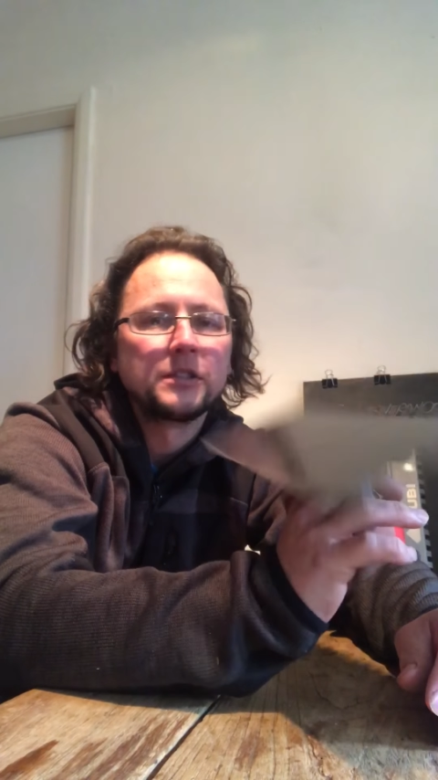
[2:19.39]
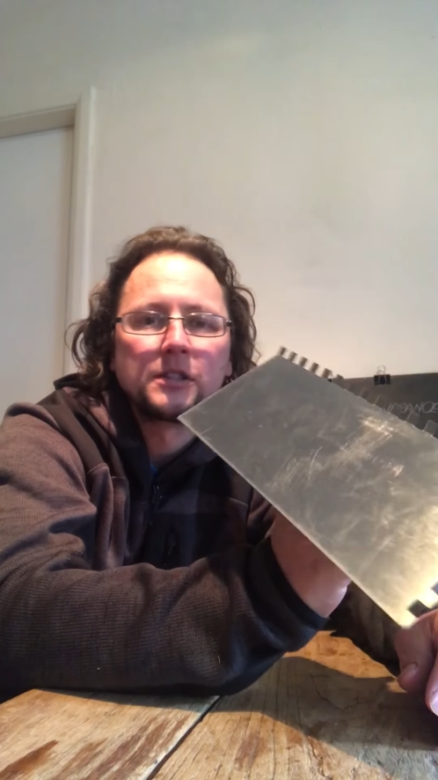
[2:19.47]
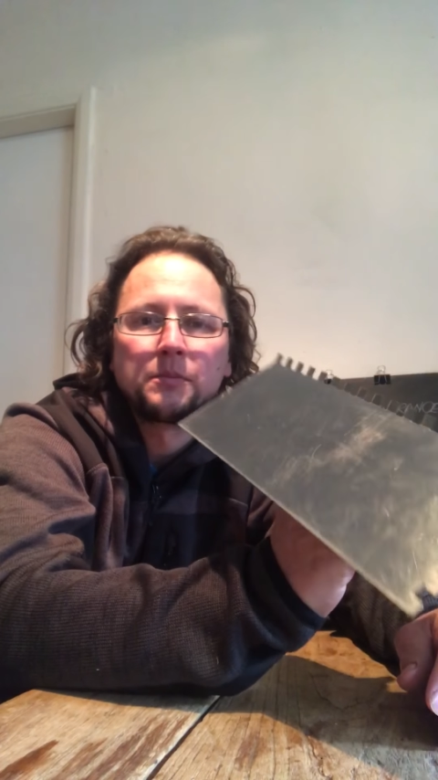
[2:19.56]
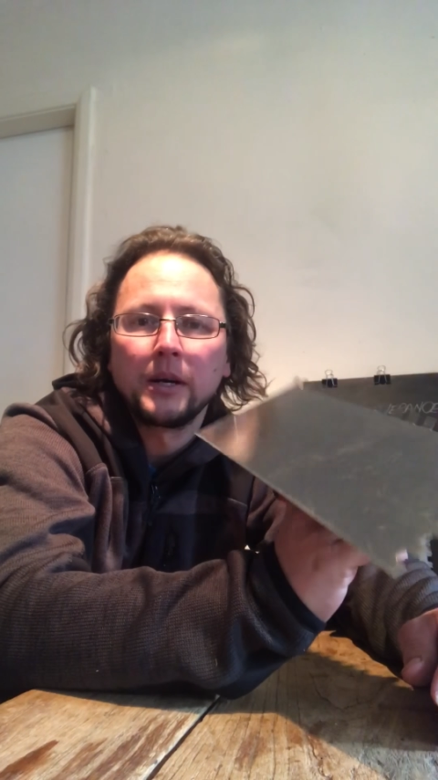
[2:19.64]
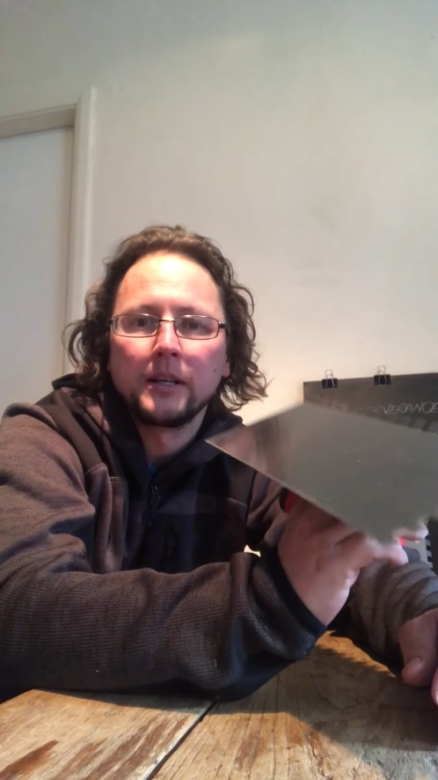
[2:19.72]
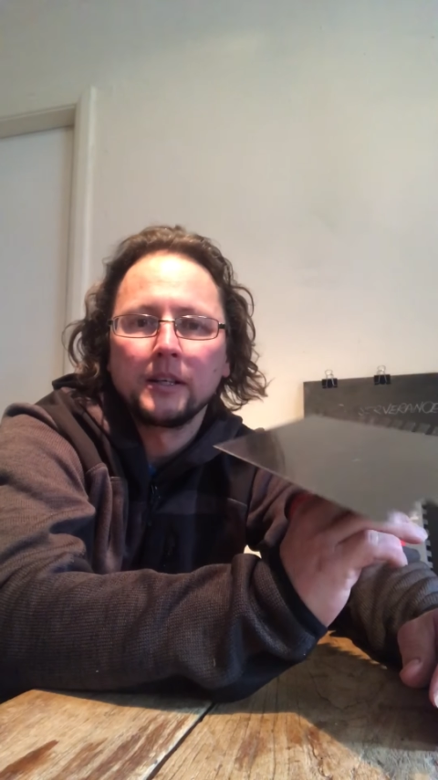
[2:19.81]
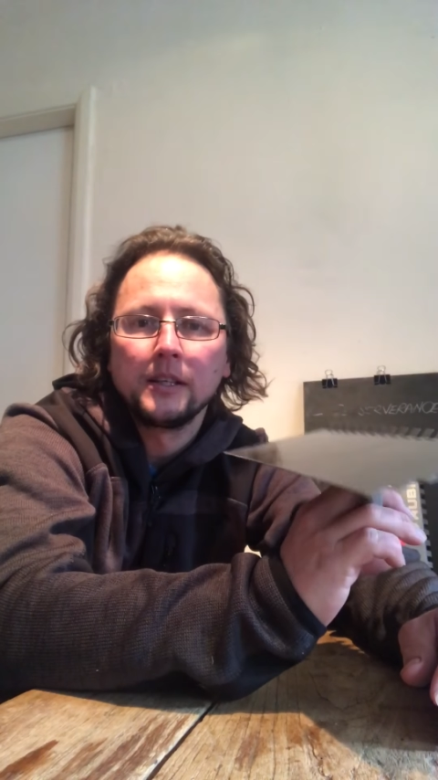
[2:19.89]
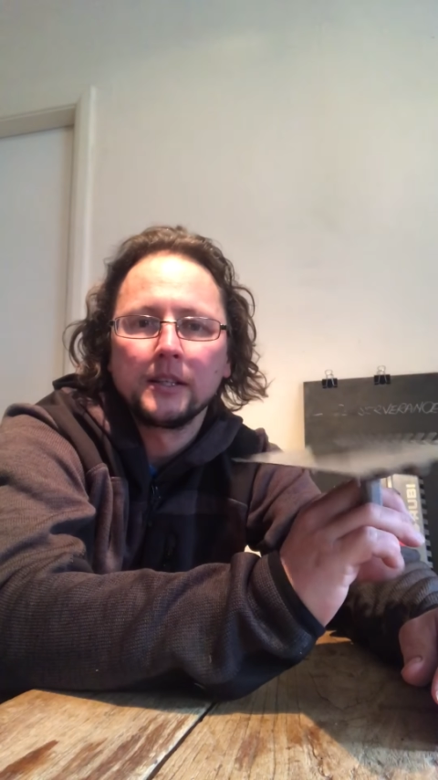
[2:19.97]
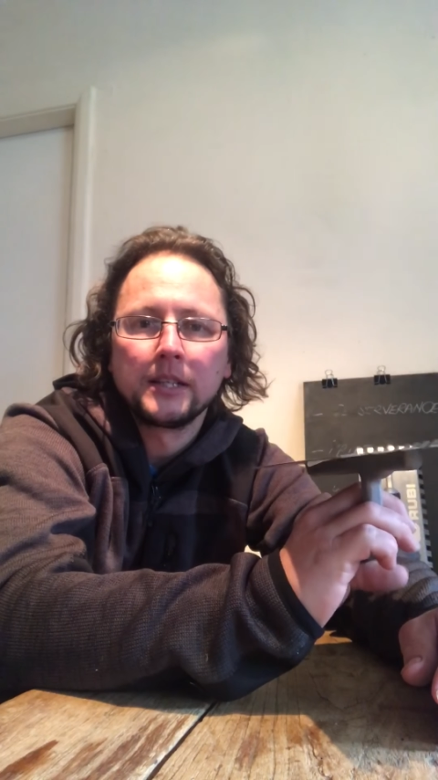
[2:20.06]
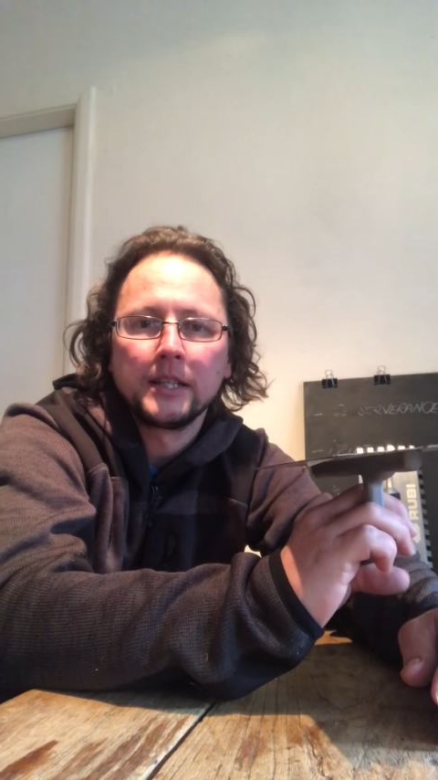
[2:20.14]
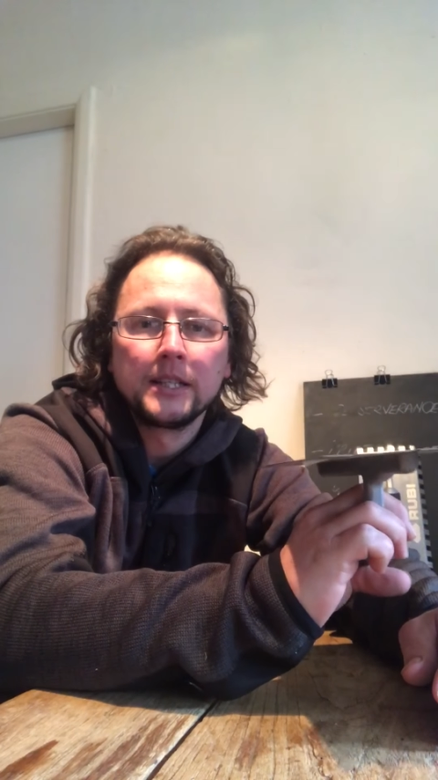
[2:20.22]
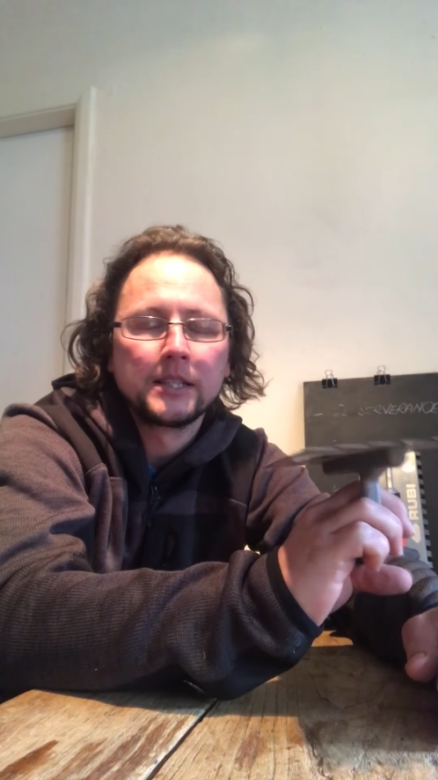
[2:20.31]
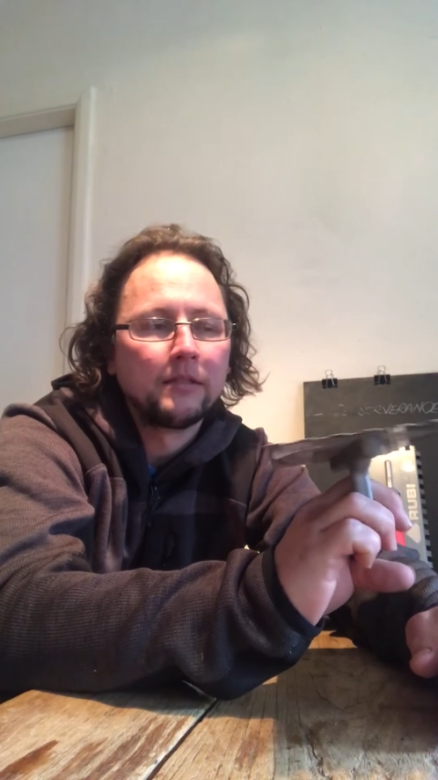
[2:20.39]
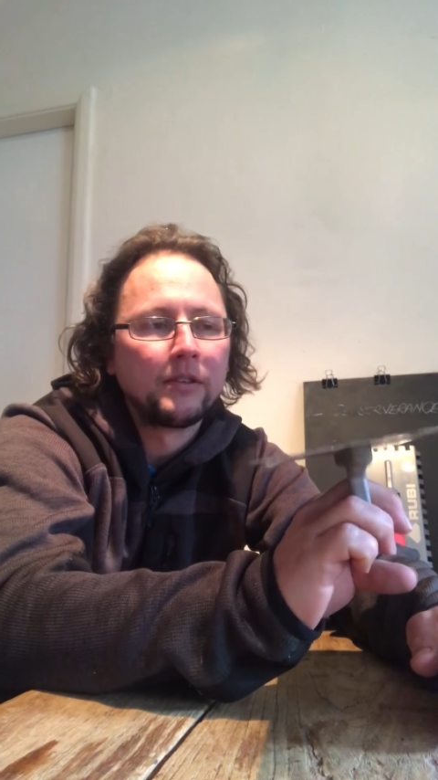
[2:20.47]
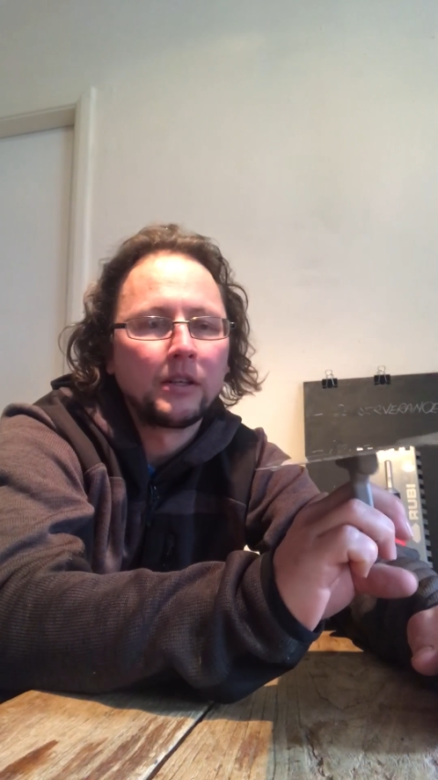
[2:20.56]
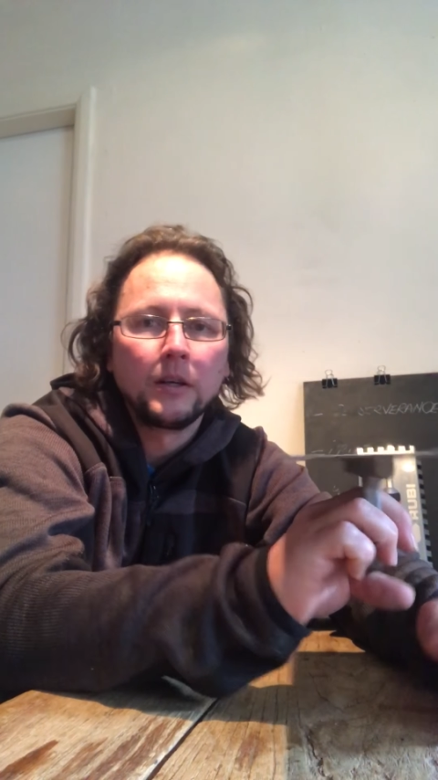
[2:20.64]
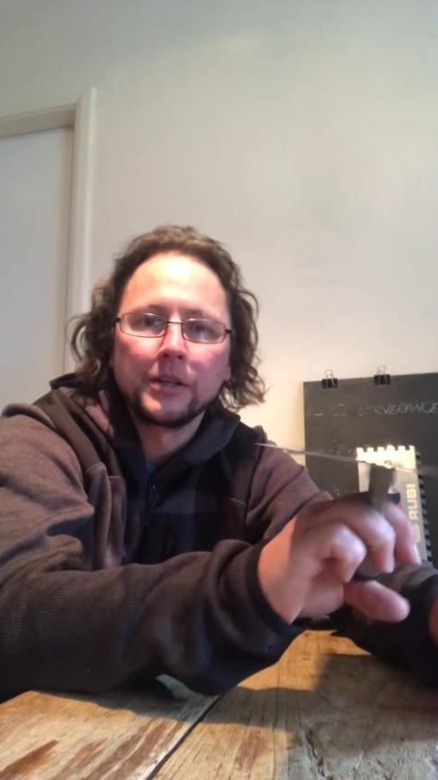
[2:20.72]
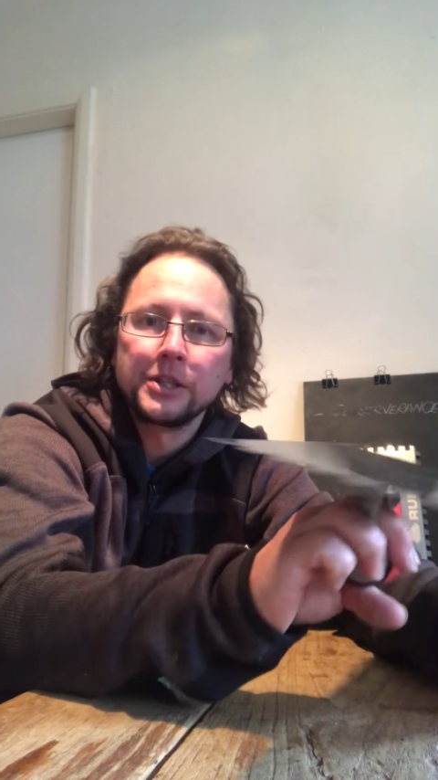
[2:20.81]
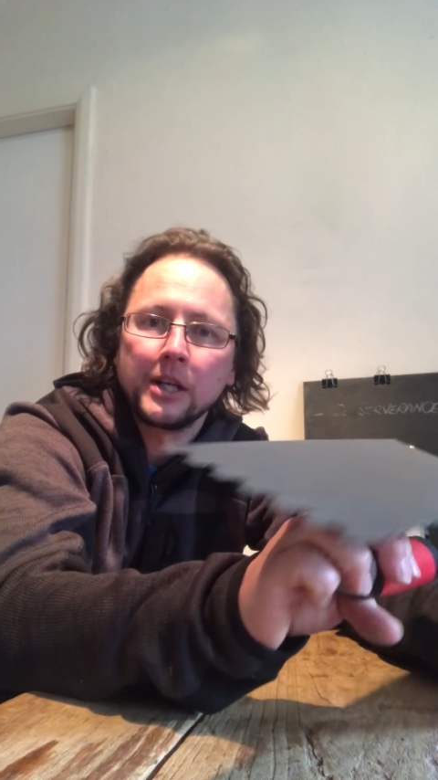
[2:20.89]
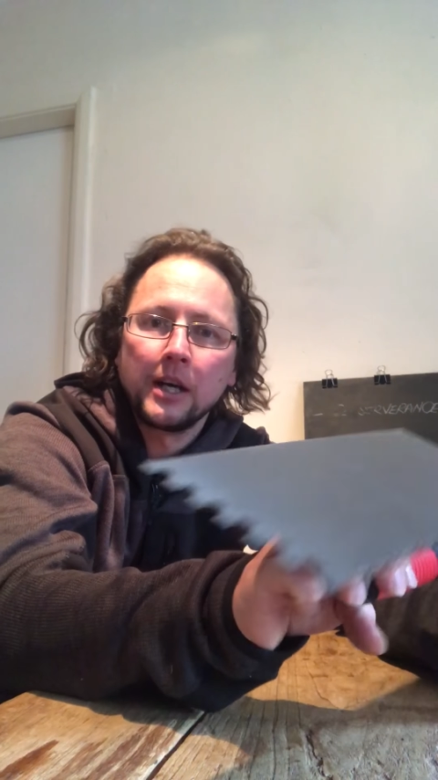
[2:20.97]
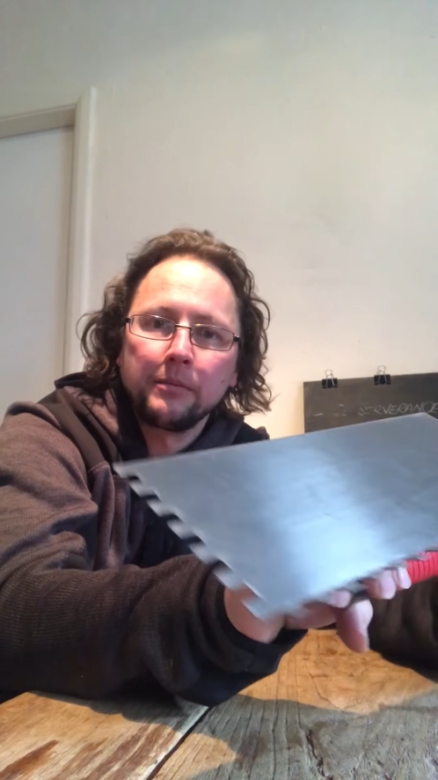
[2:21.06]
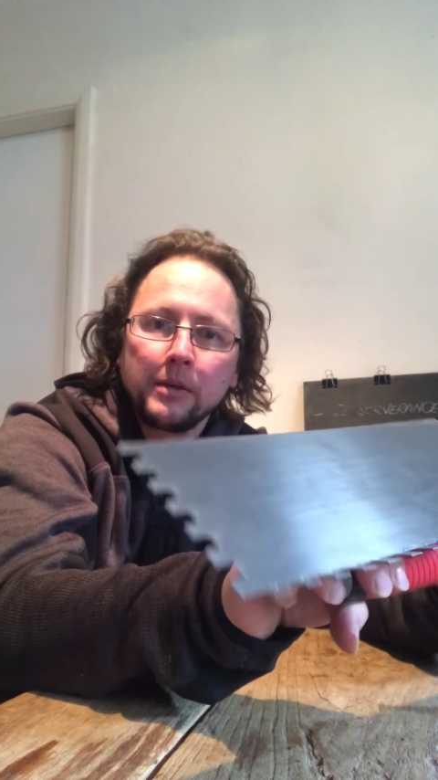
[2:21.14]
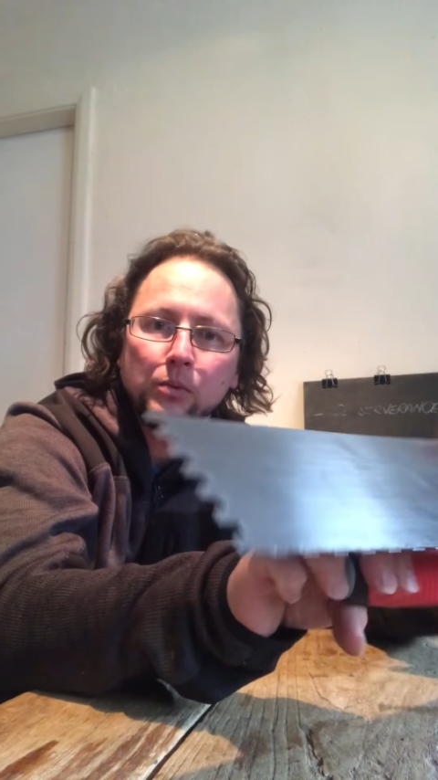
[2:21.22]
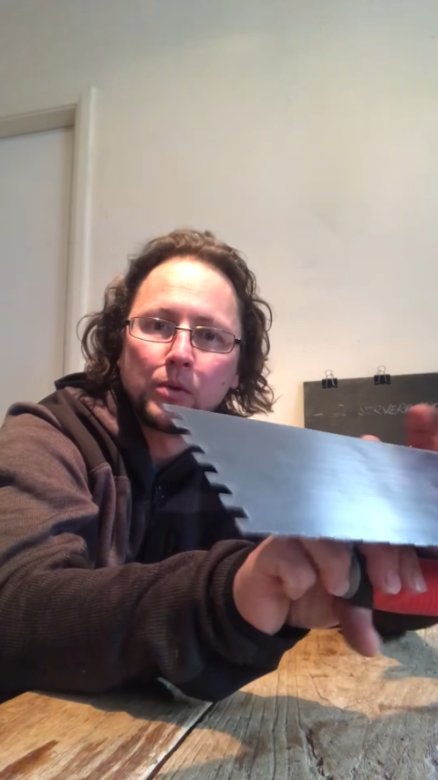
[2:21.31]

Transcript: to spreading the adhesive and notching up your